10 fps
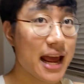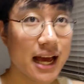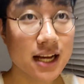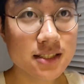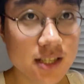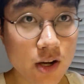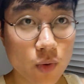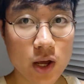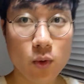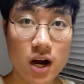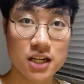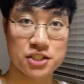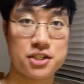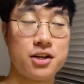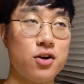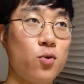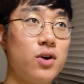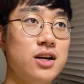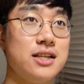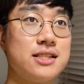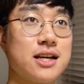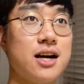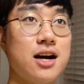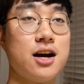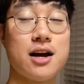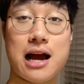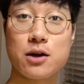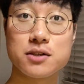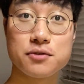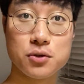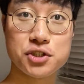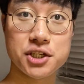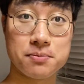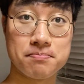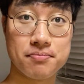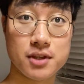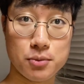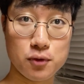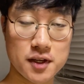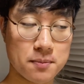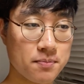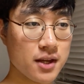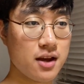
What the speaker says: And what I watched was House of Gucci, the movie.